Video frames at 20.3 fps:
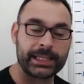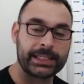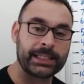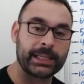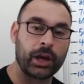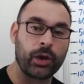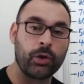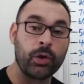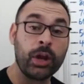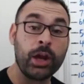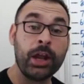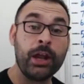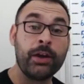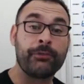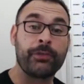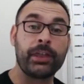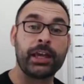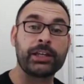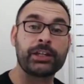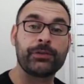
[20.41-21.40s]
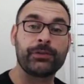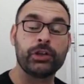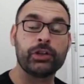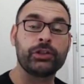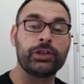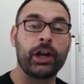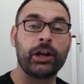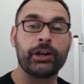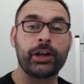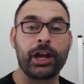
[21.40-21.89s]
So for those of you who
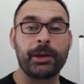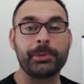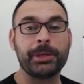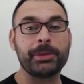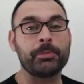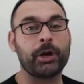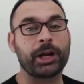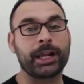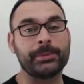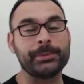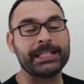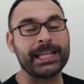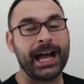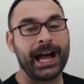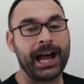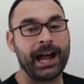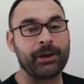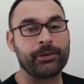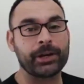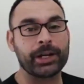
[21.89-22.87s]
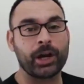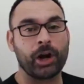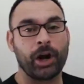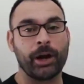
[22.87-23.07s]
don't know me, my name is Ari.